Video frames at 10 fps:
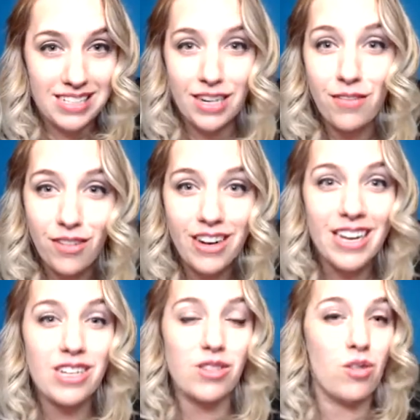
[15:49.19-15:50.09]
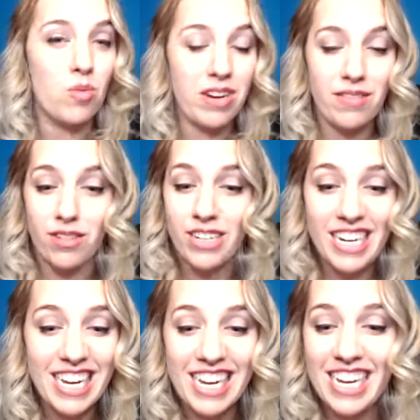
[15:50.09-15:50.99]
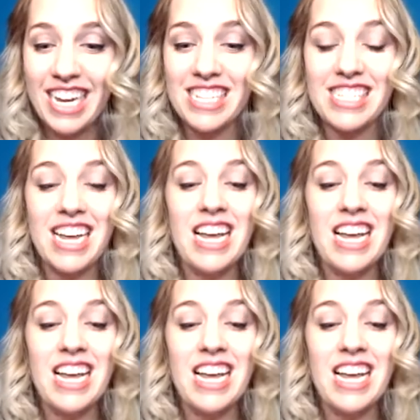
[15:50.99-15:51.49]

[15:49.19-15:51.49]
different or whatever it is,